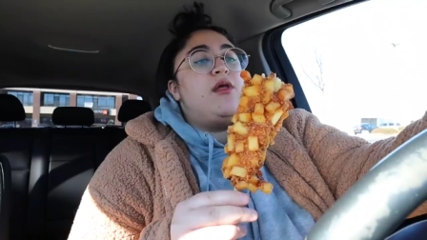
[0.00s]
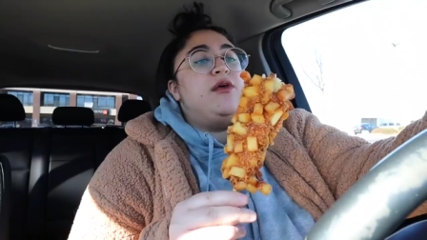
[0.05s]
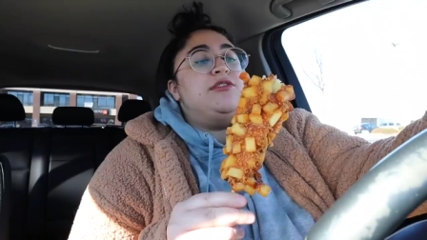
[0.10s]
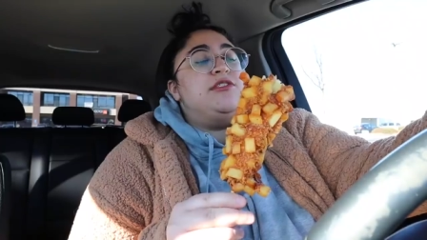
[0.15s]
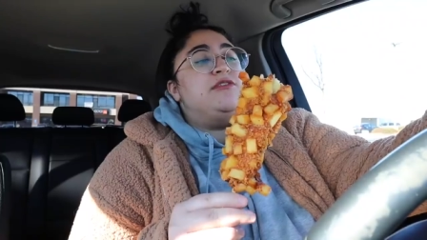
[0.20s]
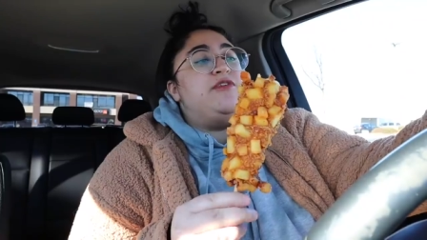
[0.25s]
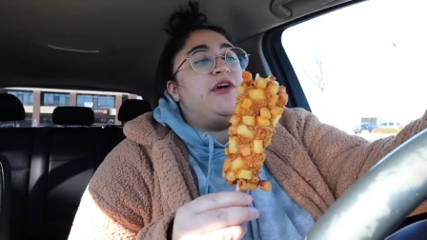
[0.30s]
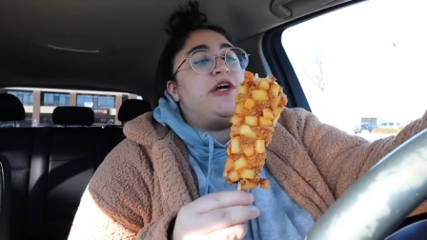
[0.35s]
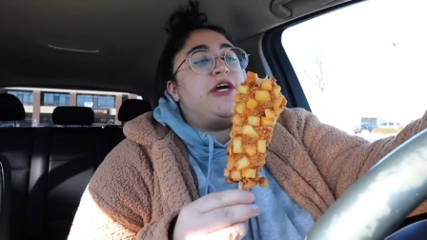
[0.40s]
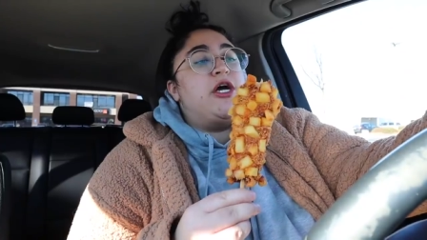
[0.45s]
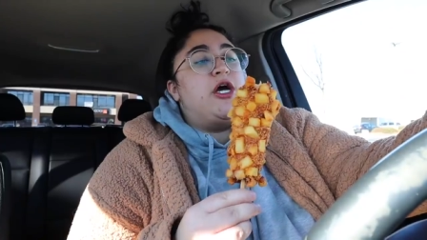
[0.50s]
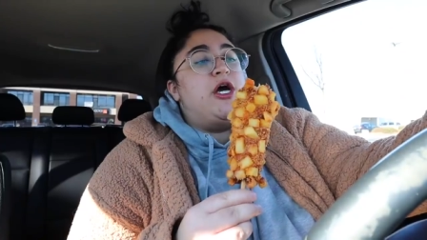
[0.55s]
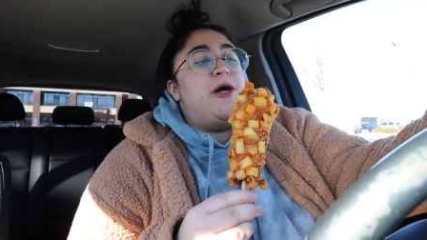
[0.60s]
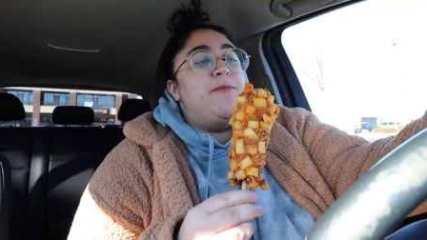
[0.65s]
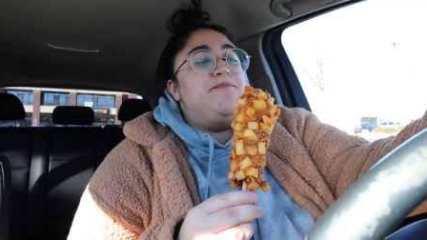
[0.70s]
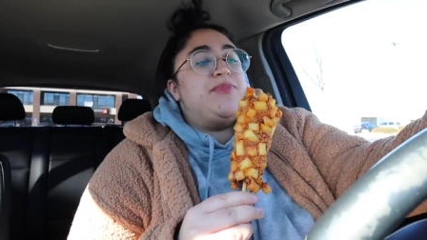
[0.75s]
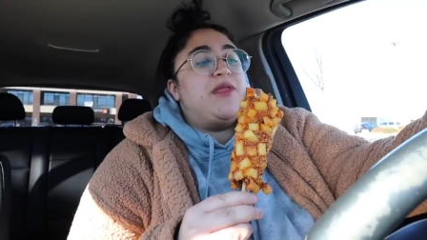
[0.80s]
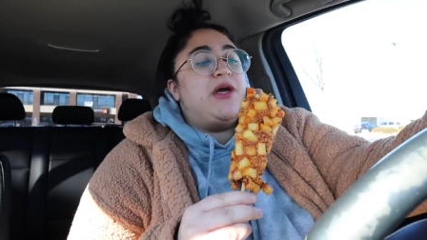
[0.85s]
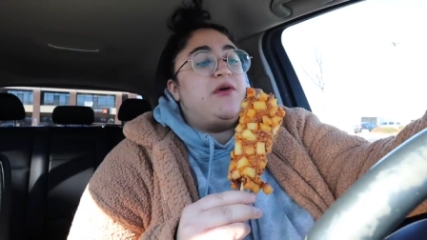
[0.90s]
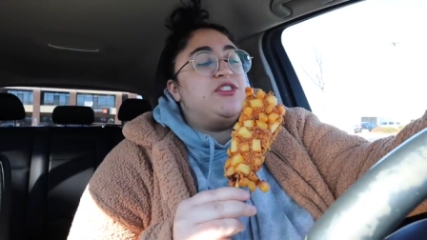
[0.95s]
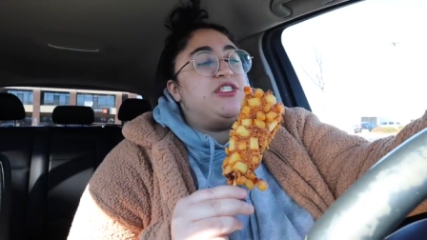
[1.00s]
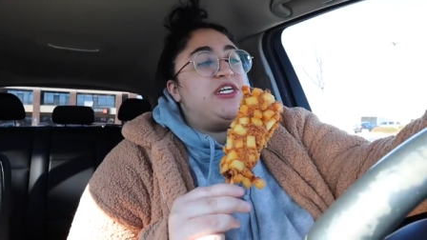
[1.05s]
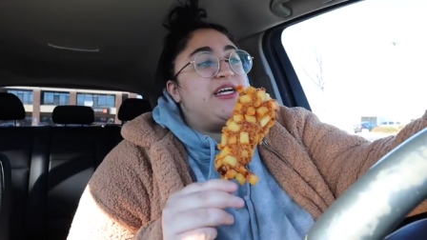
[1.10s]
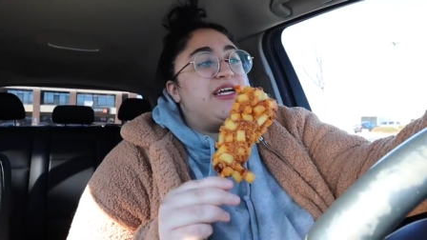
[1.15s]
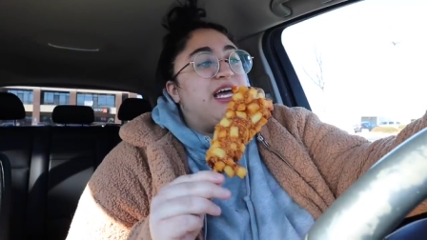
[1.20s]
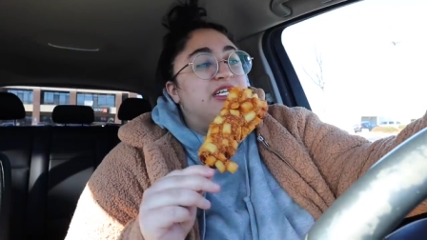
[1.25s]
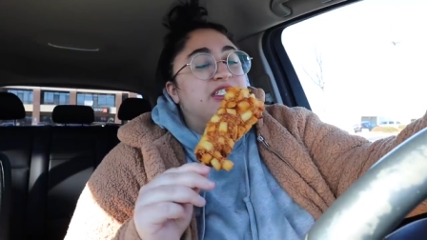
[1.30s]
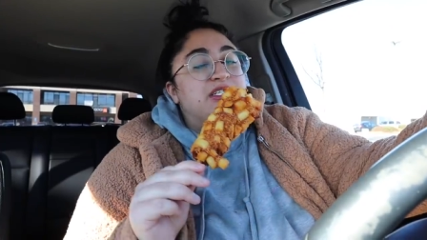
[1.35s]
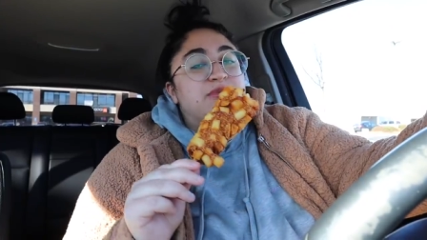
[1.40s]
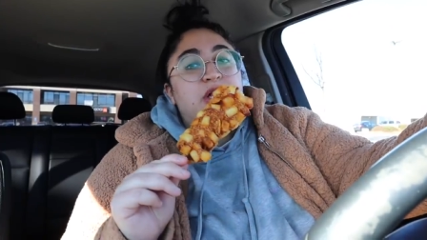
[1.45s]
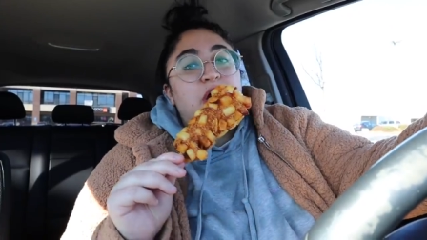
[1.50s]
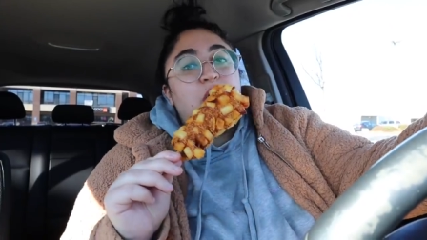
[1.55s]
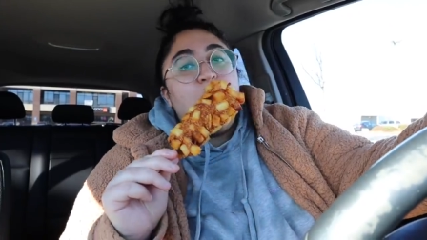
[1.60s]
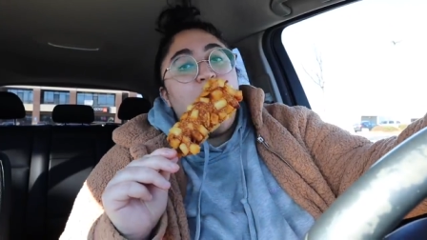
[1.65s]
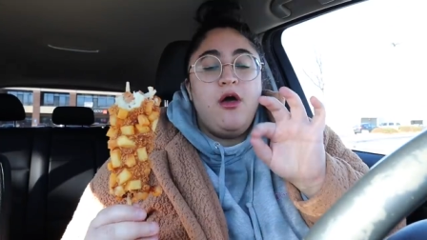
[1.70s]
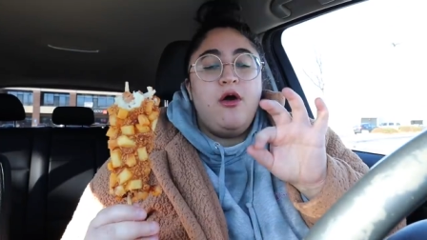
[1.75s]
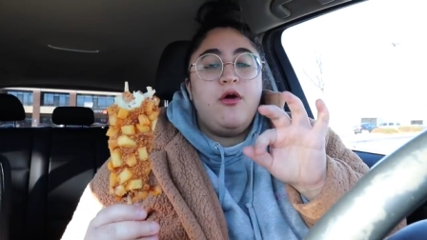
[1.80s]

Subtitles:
This is very good. I wish I had ketchup though.